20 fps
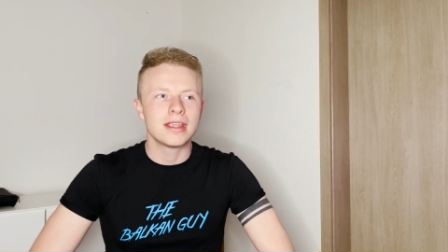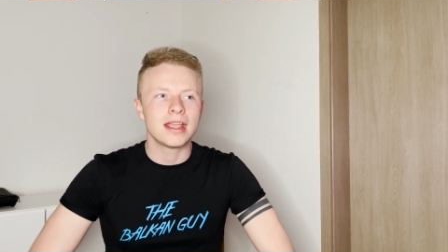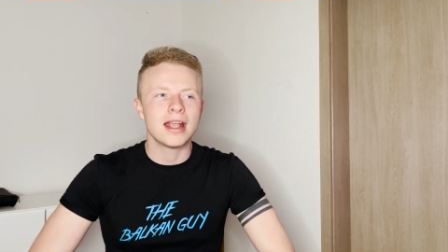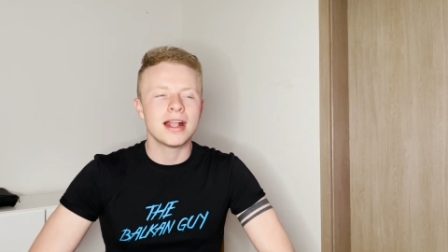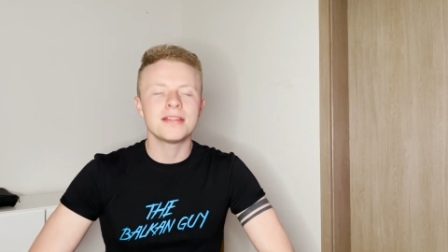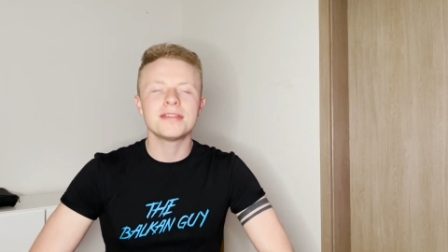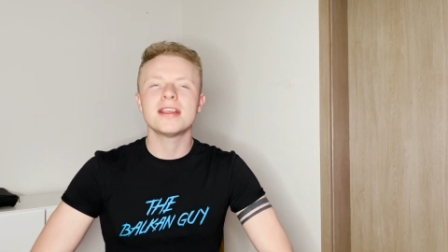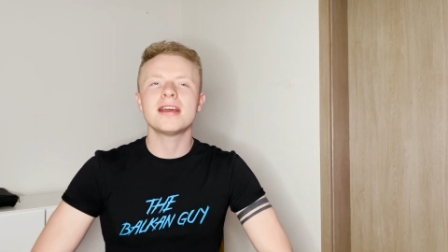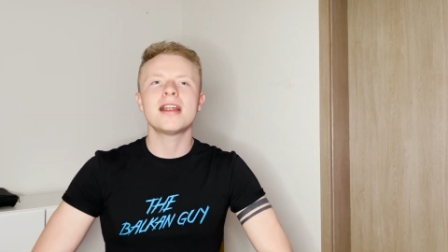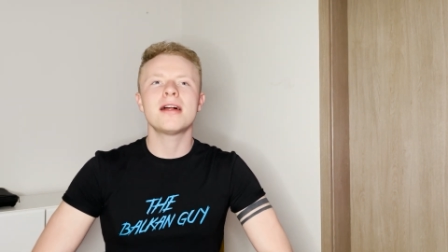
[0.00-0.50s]

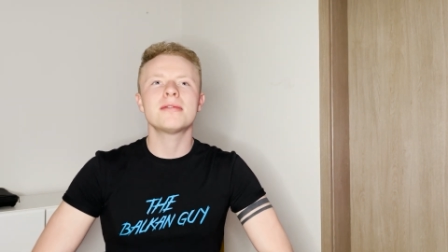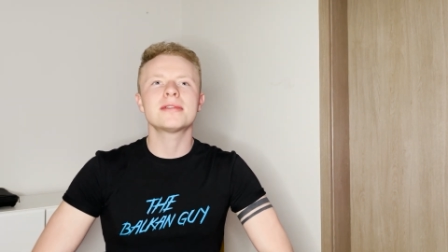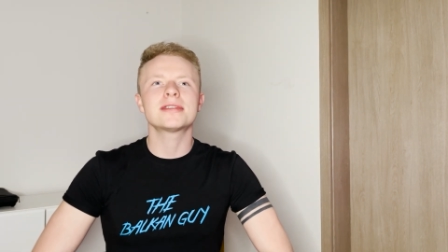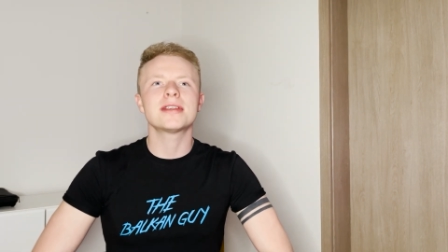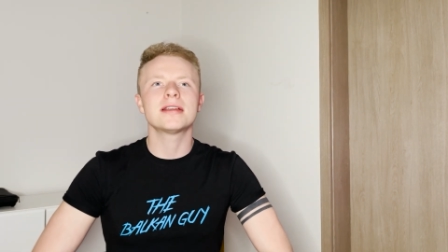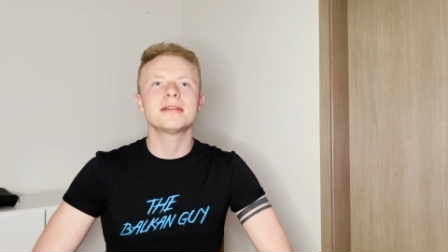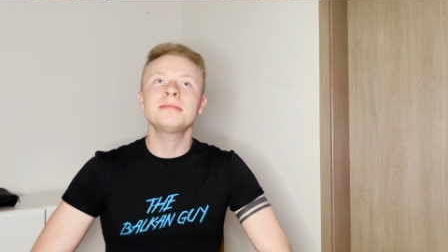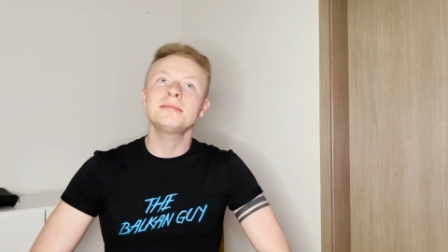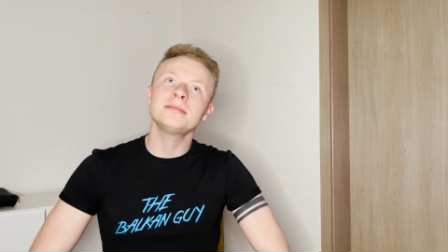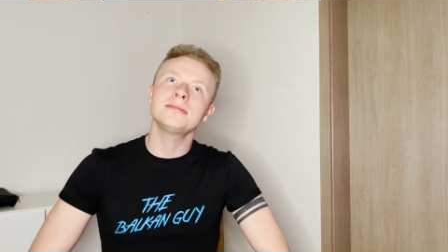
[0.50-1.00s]
And then I was
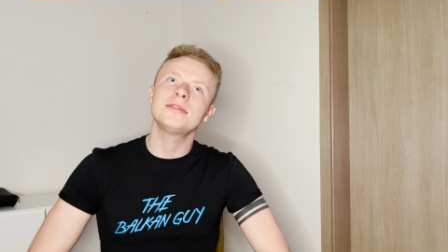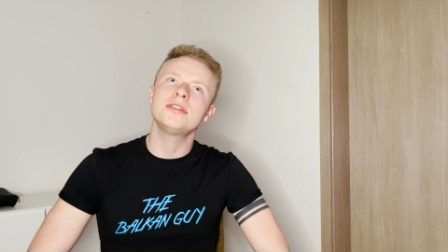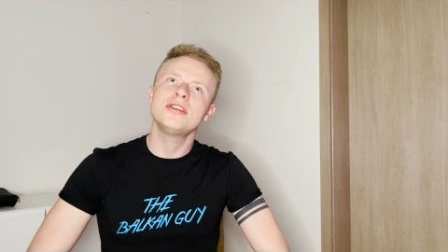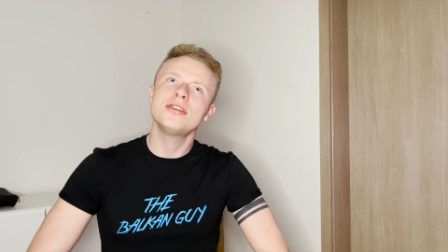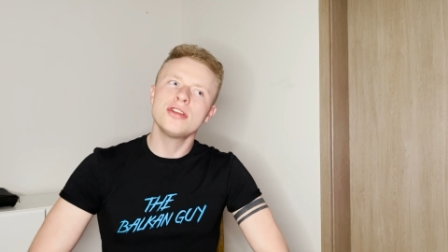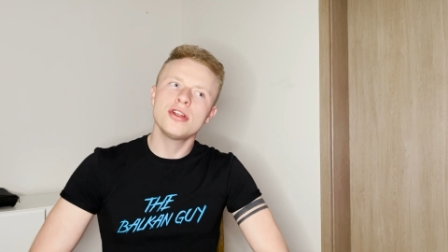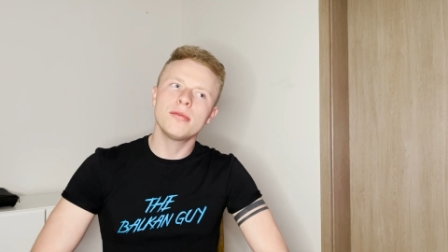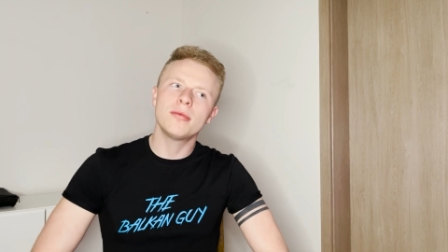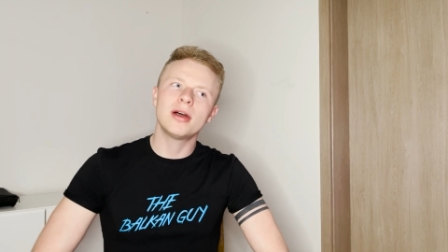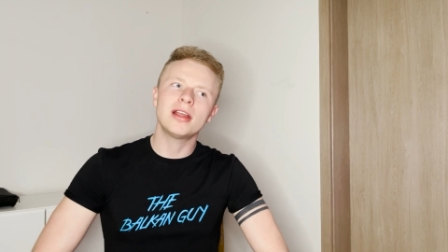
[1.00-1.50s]
like, you
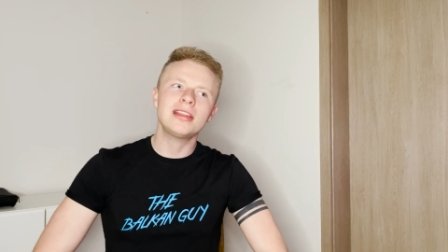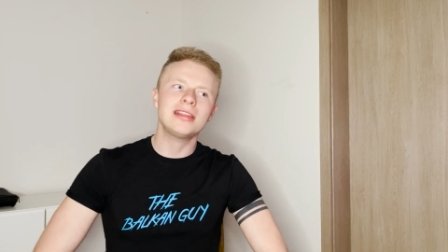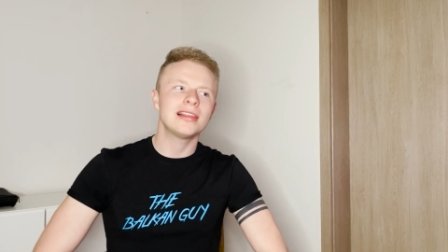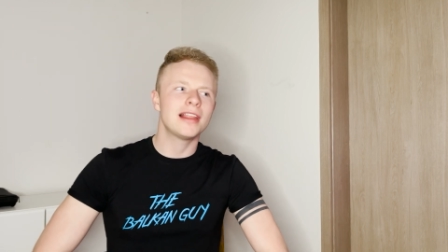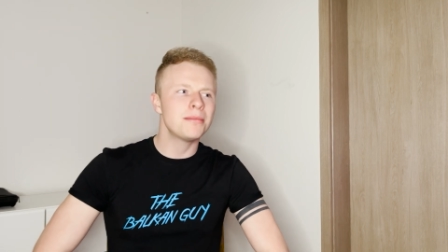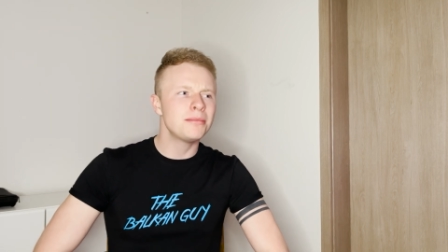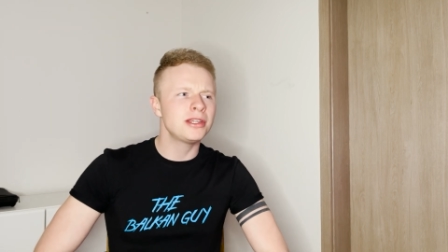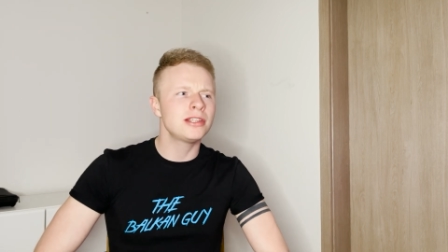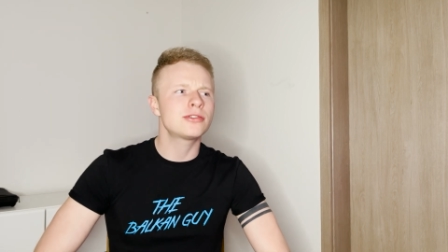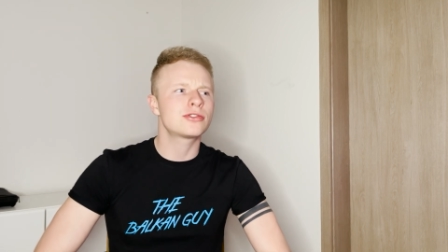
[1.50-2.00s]
know what?
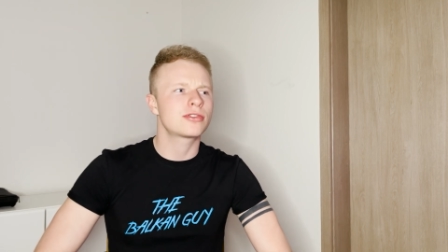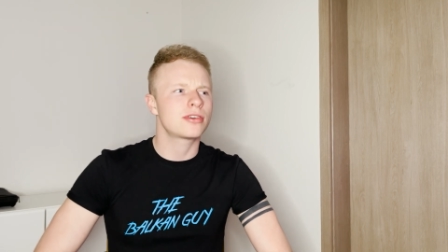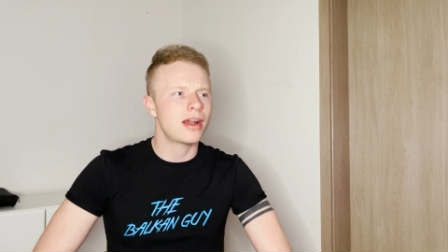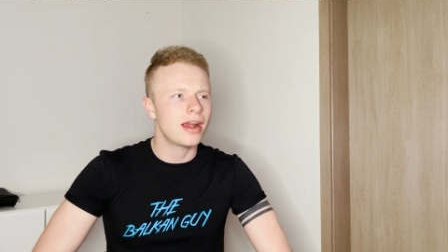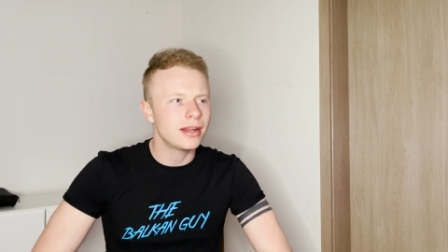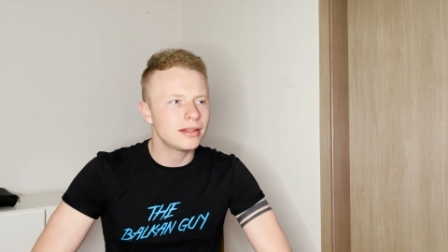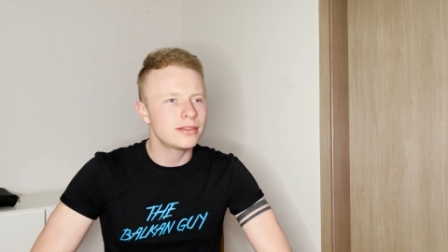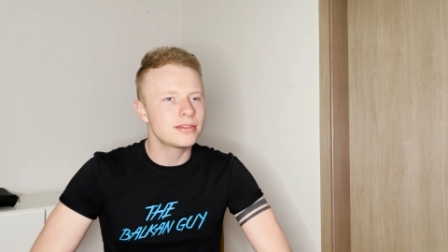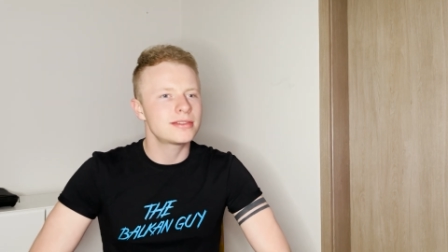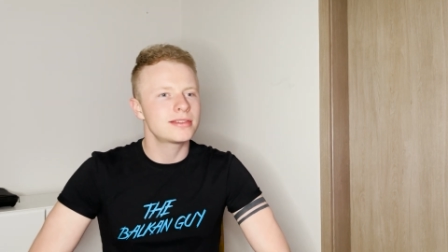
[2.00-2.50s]
Let me
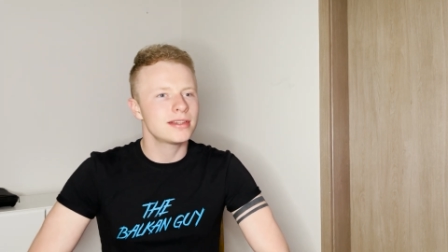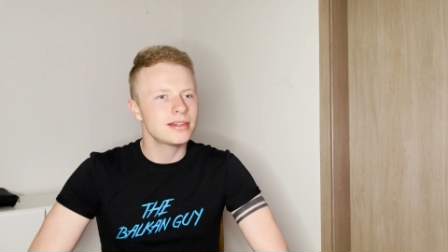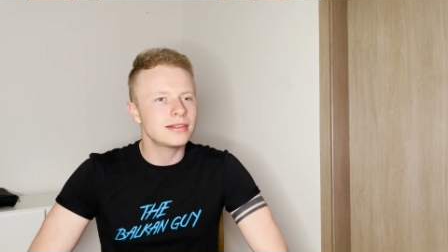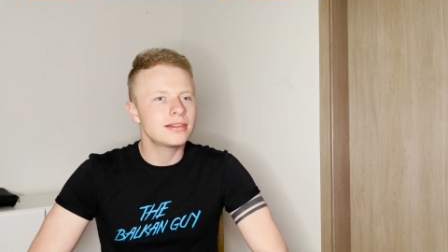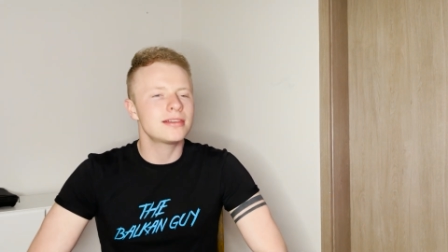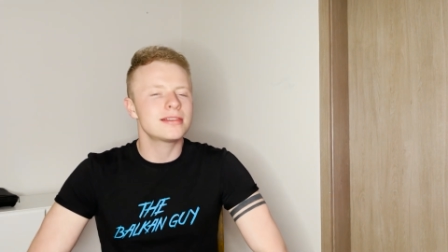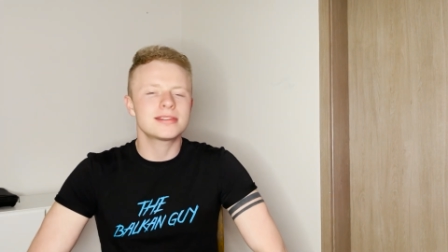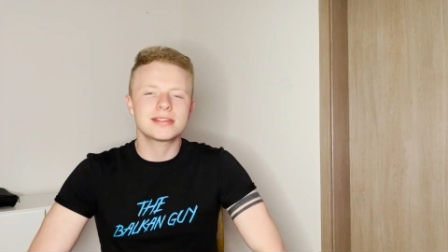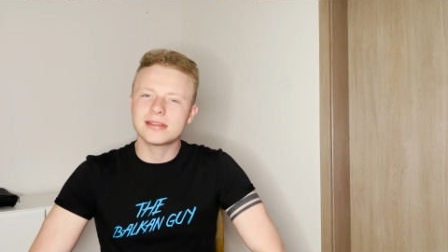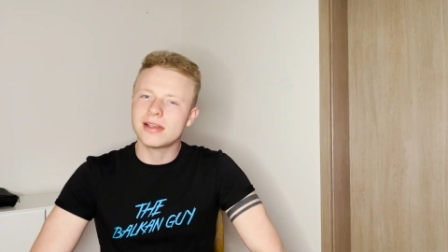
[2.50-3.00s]
try to sing
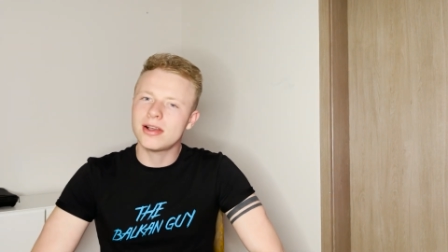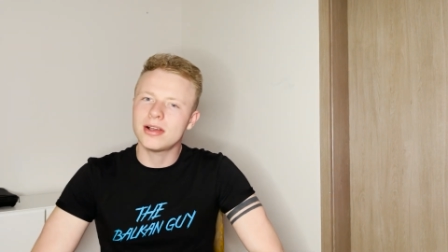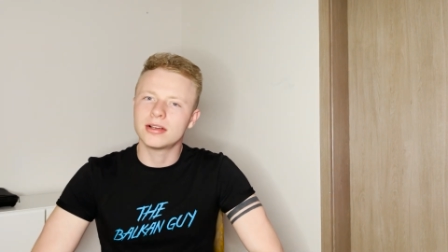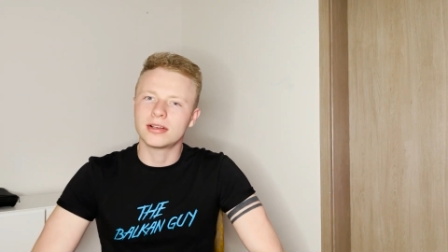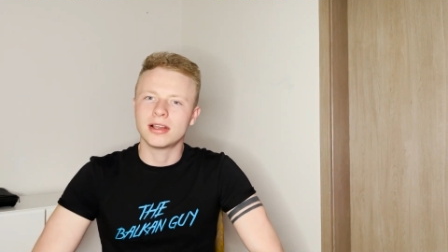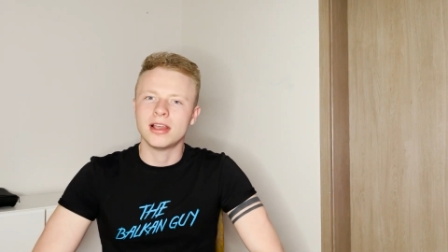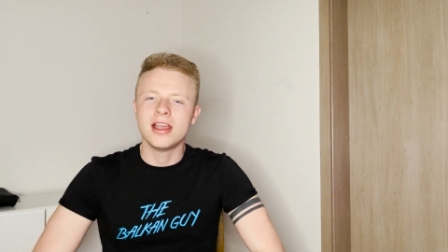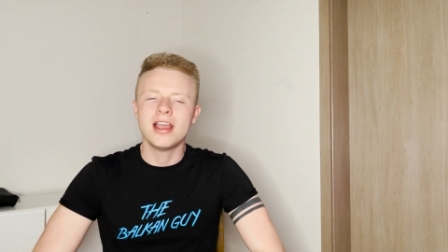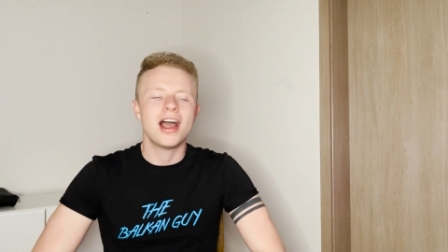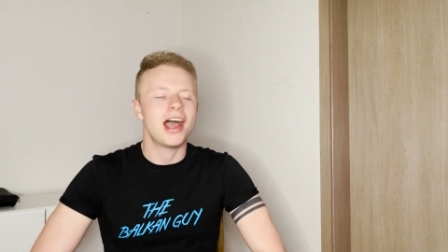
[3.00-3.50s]
this
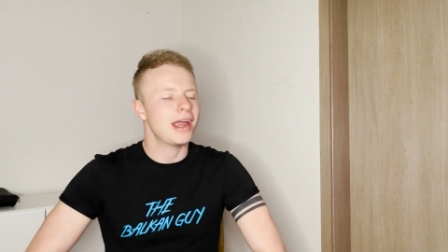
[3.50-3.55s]
song.